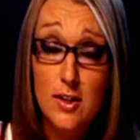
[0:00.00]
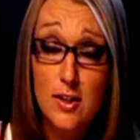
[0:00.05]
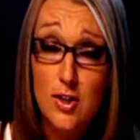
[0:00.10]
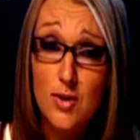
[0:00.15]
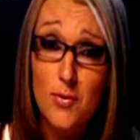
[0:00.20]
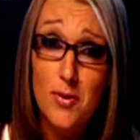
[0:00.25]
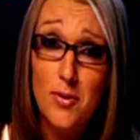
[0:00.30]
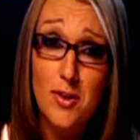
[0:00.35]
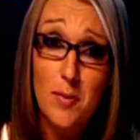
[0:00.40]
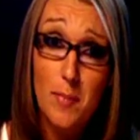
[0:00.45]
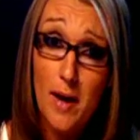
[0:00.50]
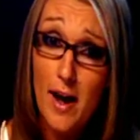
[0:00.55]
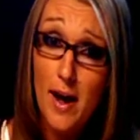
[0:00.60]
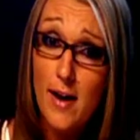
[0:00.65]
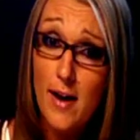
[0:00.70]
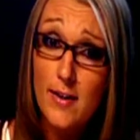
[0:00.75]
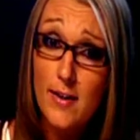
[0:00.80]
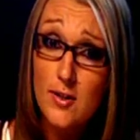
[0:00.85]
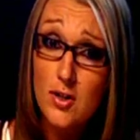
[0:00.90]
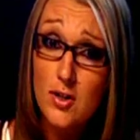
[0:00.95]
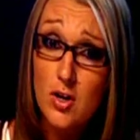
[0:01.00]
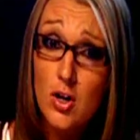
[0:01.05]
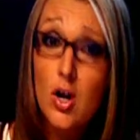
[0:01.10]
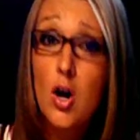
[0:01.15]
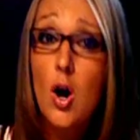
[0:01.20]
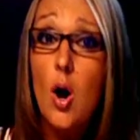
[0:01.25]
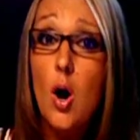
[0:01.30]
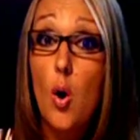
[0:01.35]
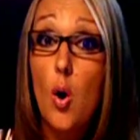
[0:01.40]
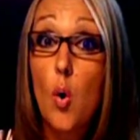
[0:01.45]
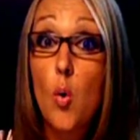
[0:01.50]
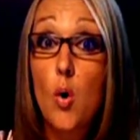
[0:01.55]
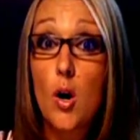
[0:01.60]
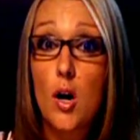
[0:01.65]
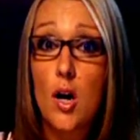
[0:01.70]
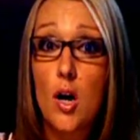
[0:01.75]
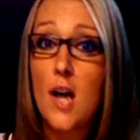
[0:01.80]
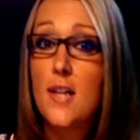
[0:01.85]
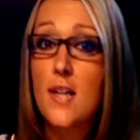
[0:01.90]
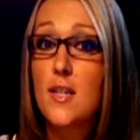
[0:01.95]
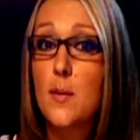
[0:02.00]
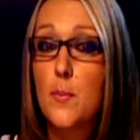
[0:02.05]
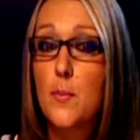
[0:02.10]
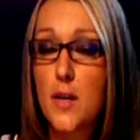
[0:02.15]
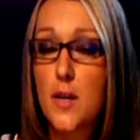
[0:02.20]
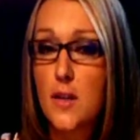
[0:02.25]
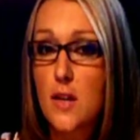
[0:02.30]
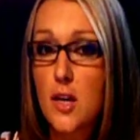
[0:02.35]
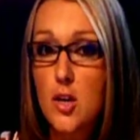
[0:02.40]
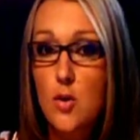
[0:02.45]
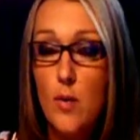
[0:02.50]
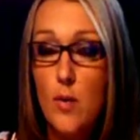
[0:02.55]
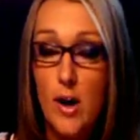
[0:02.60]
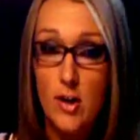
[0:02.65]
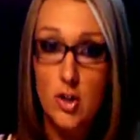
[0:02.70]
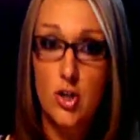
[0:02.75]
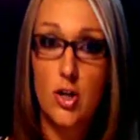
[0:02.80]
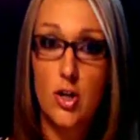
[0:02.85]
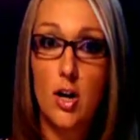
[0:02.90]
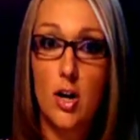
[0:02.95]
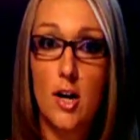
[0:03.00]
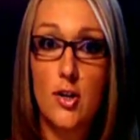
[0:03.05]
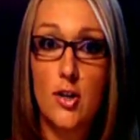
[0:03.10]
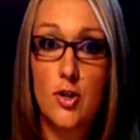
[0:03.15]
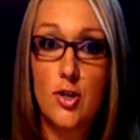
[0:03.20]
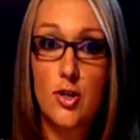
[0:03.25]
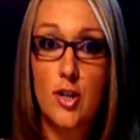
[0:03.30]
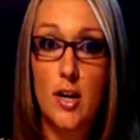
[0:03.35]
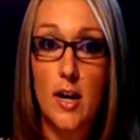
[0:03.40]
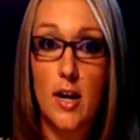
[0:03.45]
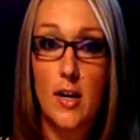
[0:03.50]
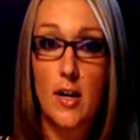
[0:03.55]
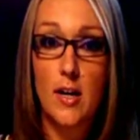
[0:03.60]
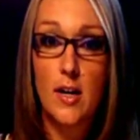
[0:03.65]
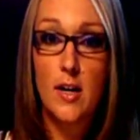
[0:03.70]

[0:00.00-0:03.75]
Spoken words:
to in the past or something that you actually are interested in.